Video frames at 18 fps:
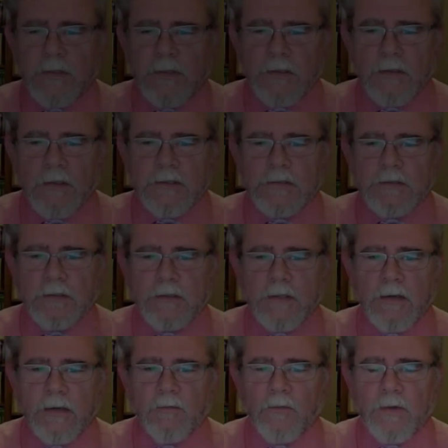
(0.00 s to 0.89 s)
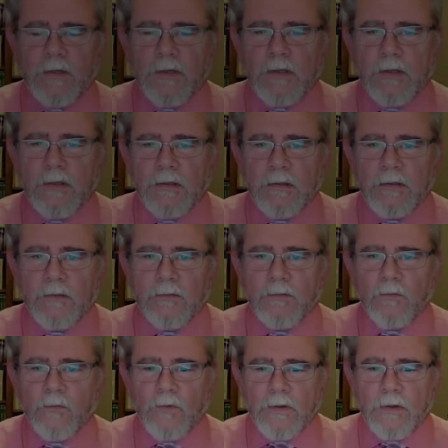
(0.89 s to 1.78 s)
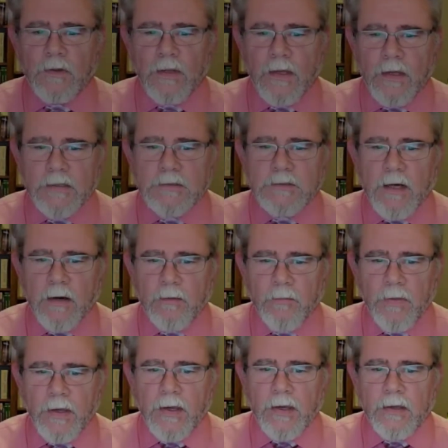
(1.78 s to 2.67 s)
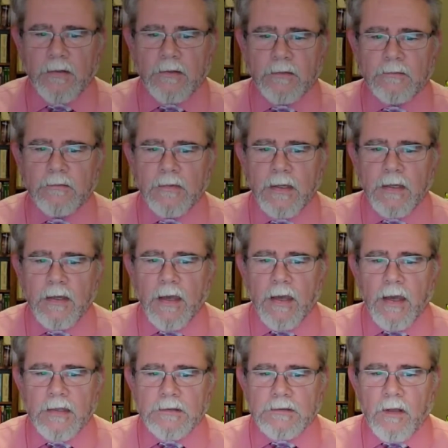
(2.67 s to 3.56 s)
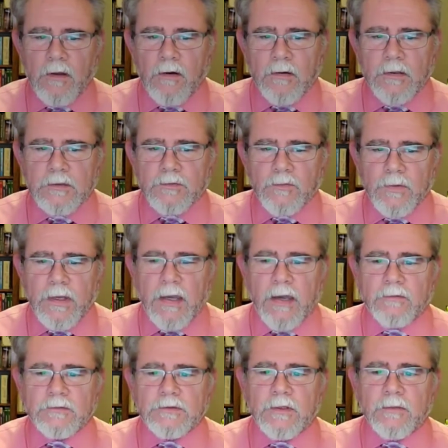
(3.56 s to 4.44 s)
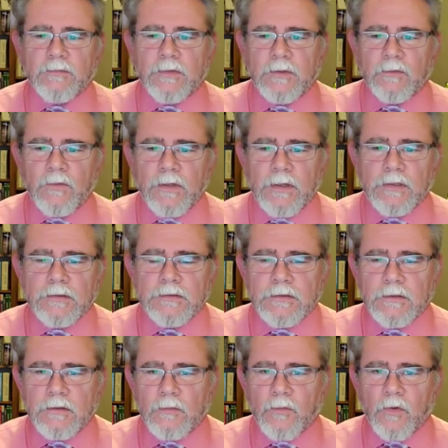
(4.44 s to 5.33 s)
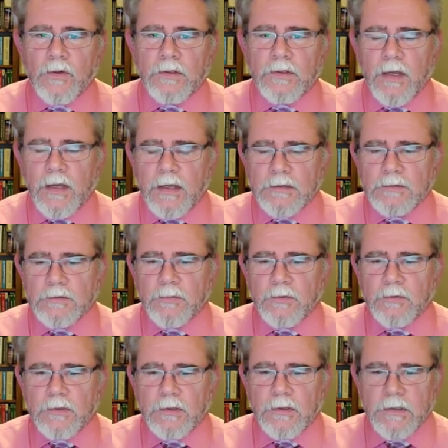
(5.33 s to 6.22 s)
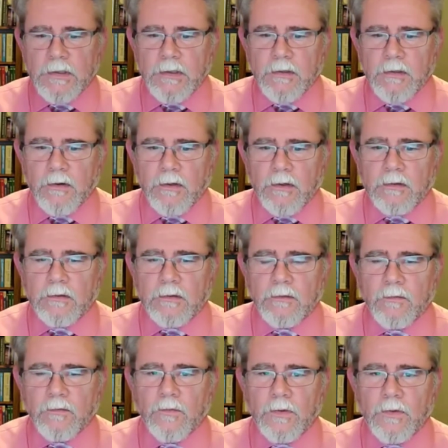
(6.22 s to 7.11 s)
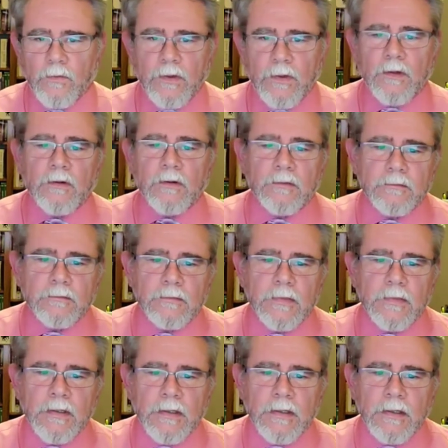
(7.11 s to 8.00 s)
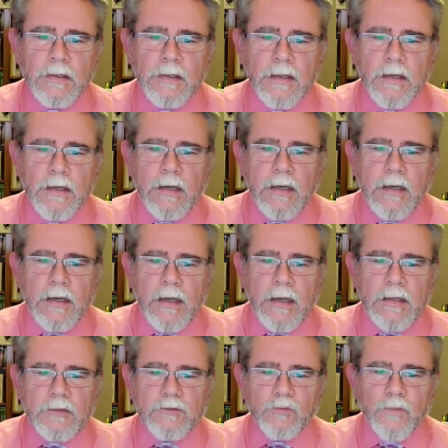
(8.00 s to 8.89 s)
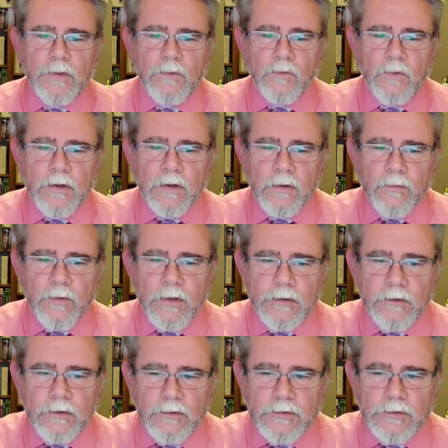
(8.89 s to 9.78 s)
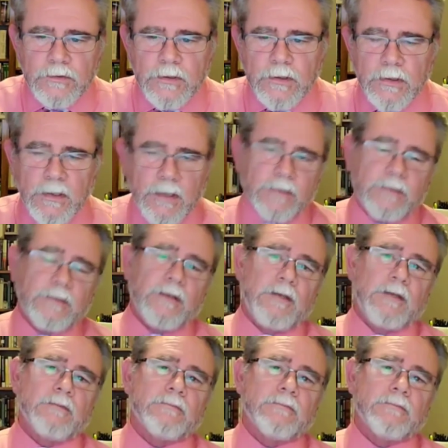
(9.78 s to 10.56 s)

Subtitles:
condition that we will hedge our bet. As long as we have something we consider more tangible to lean on, we will. It's when we are reduced to nothing,